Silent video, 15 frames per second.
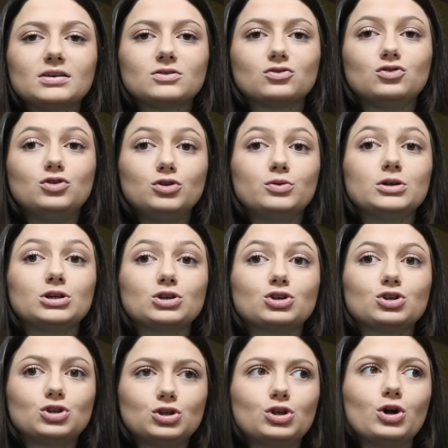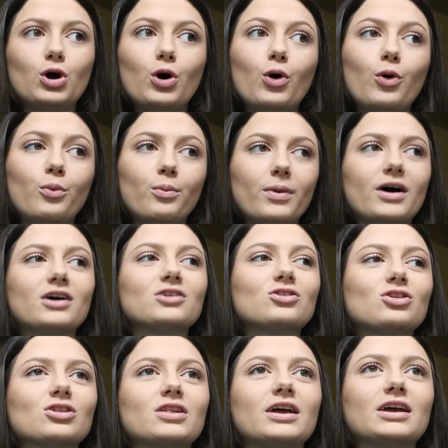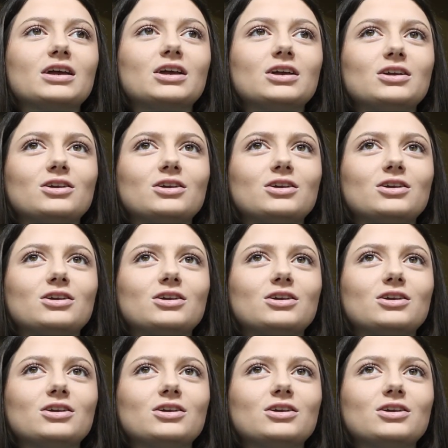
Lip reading: is doing so much, like,